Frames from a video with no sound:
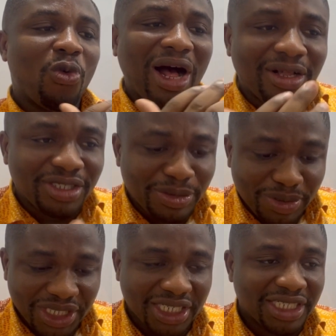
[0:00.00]
whilst the
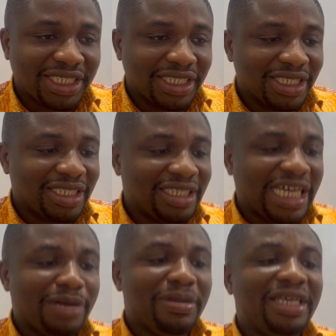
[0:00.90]
patient is sitting,
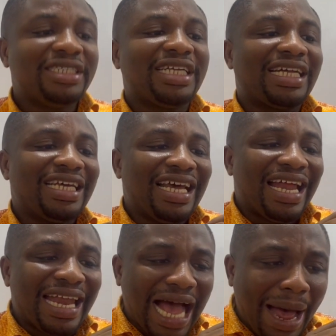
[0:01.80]
it means that
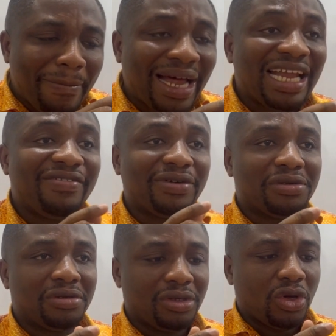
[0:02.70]
the upper
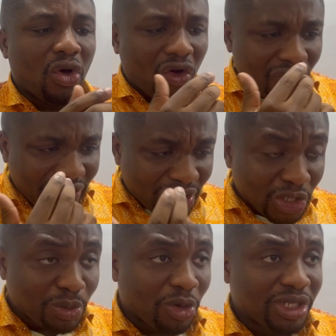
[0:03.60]
level of
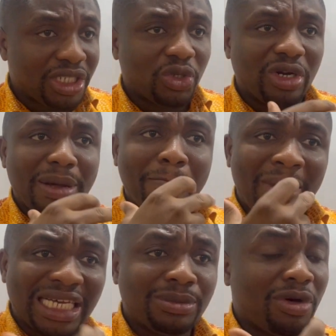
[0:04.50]
venous pulsation or the
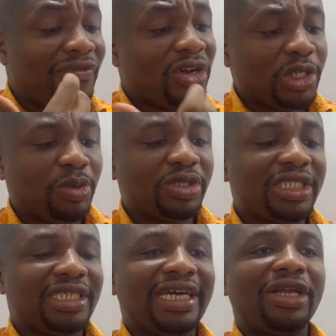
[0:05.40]
maximum venous
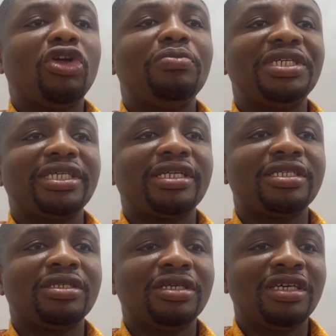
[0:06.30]
pulsation cannot be seen.
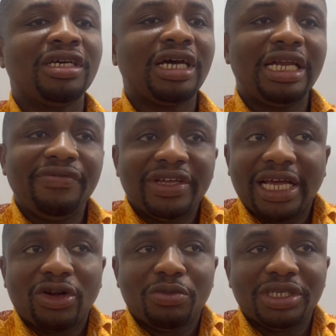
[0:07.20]
And if
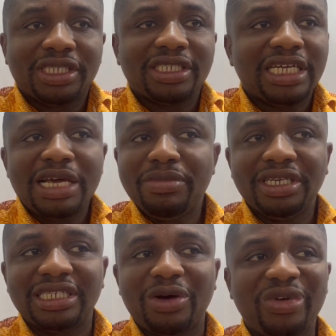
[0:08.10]
it cannot be seen, then it
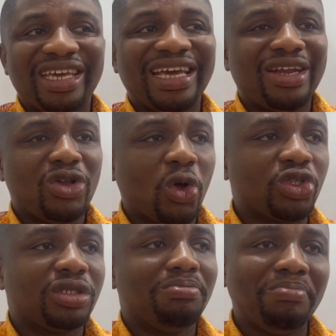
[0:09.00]
means that we
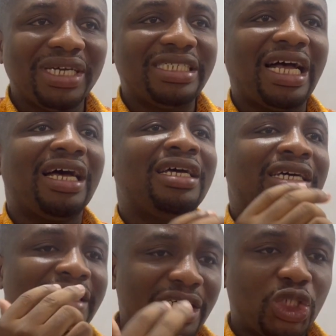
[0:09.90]
cannot measure
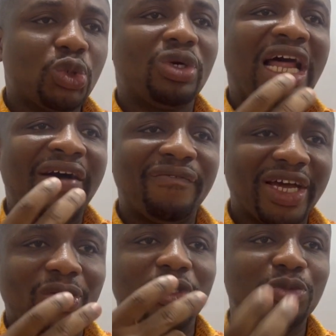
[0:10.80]
the jugular
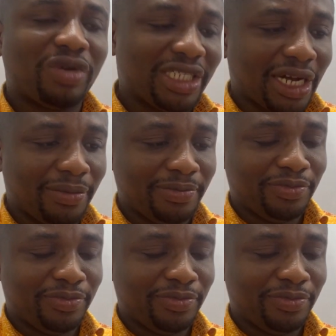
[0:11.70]
venous pressure.